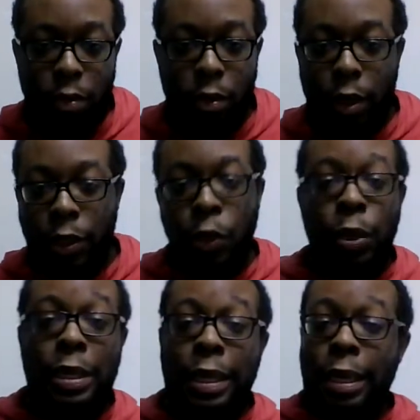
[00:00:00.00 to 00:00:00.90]
The dude
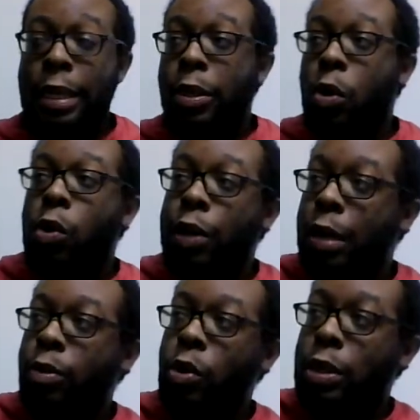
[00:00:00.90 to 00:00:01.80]
is literally going
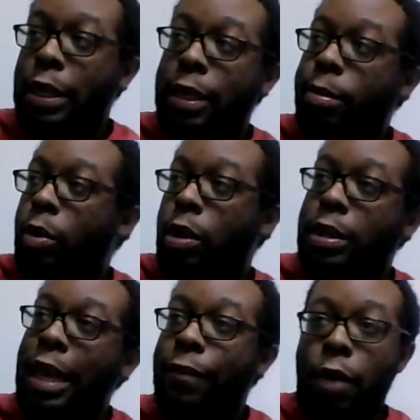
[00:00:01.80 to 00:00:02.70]
up towards the leaderboards,
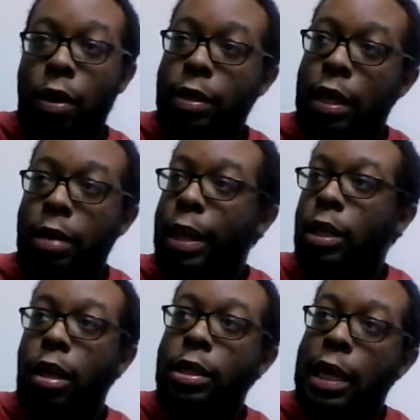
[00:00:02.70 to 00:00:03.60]
9th all time, 8th
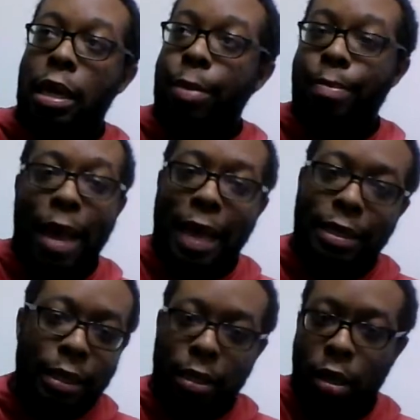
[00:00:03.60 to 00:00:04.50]
all time.
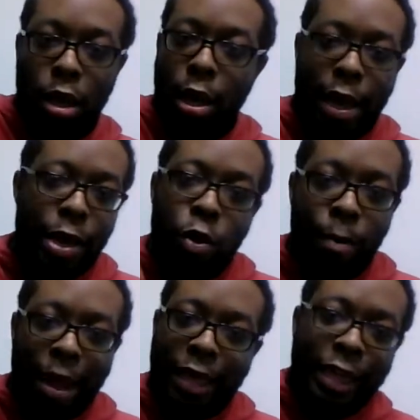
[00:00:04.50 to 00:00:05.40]
He going
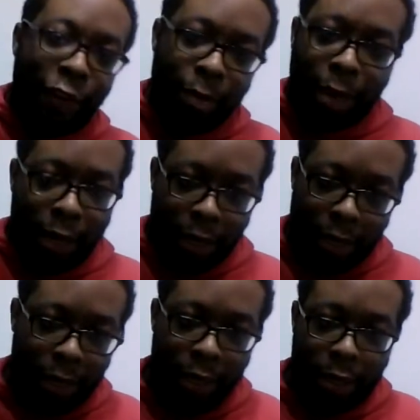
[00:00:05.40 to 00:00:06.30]
past everybody,
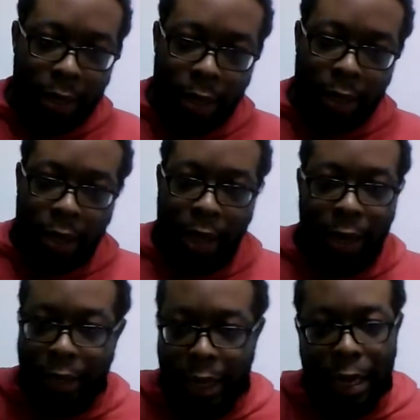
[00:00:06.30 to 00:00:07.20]
and
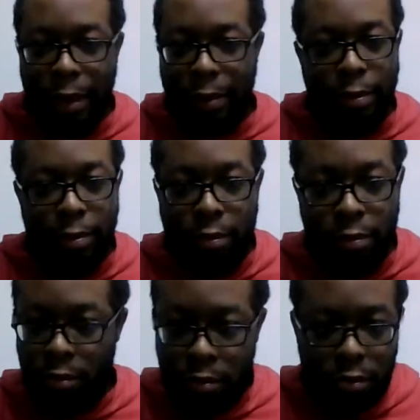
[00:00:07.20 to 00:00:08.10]
it's like
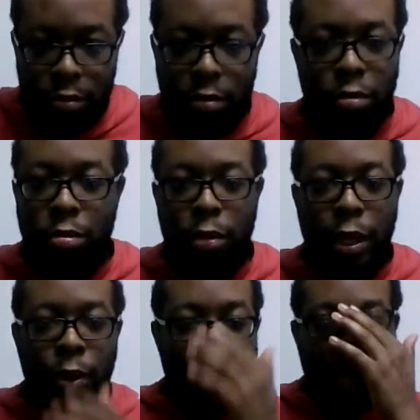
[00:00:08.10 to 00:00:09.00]
he
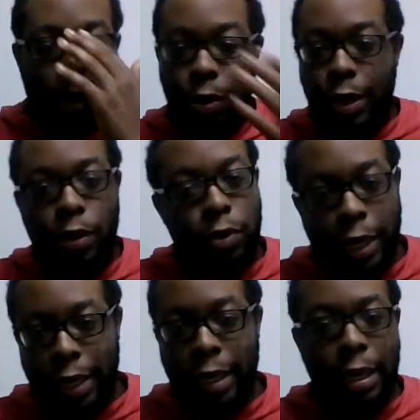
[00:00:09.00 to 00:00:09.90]
ain't gonna get no
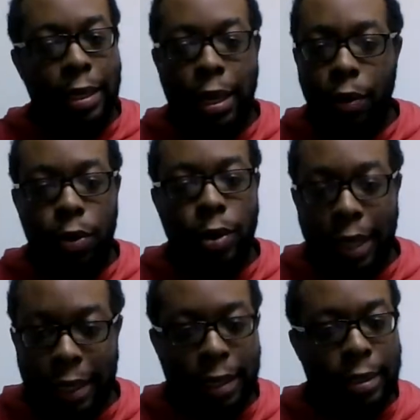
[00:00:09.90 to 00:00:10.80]
credit. He not gonna do none
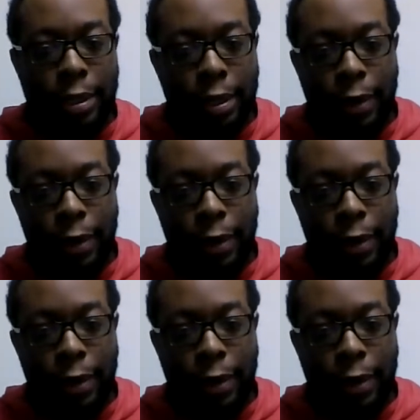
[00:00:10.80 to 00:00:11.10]
of this